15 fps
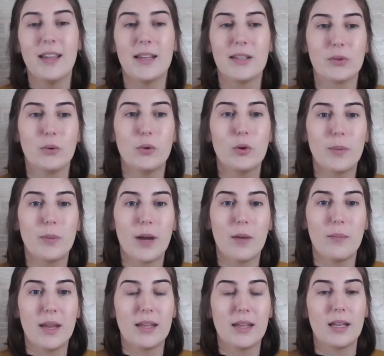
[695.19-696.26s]
It's all
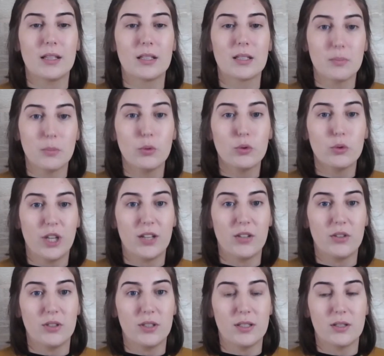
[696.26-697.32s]
about making small
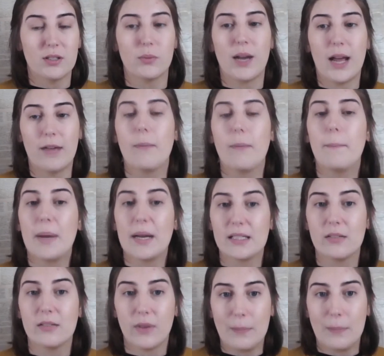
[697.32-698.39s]
changes that will have a
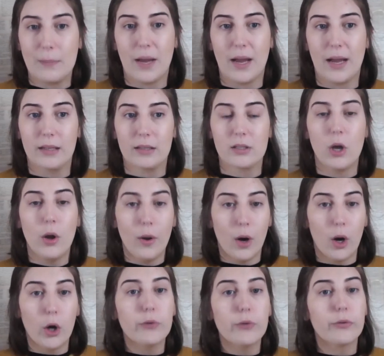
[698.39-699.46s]
massive impact
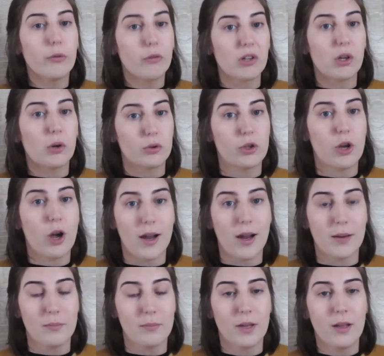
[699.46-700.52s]
over a long
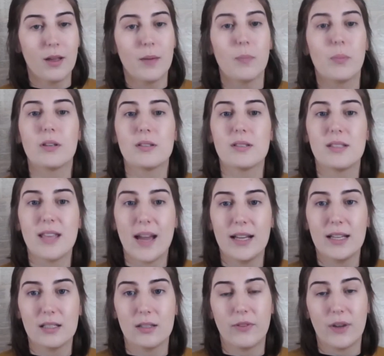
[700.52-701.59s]
time, because that
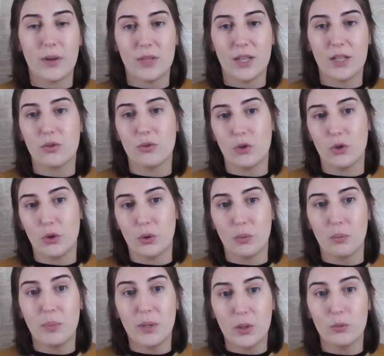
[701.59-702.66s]
is a foundation that you
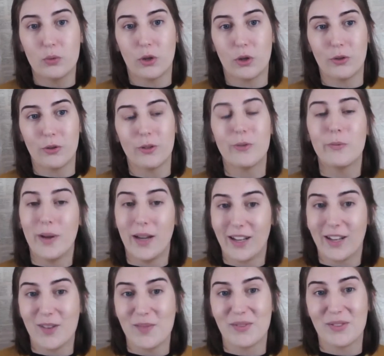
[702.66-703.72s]
can build on when it
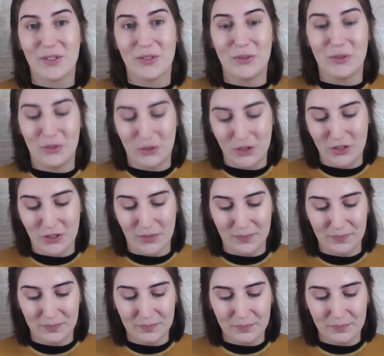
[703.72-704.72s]
comes to your nutrition.